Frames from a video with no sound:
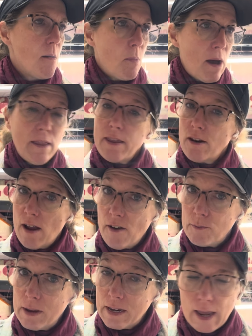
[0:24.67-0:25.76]
but they don't have
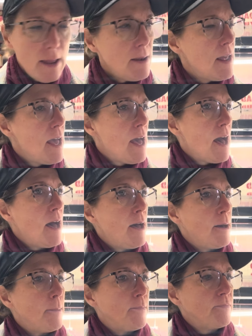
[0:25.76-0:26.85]
them in yet.
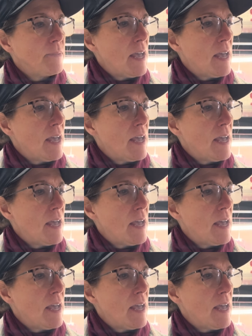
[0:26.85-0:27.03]
And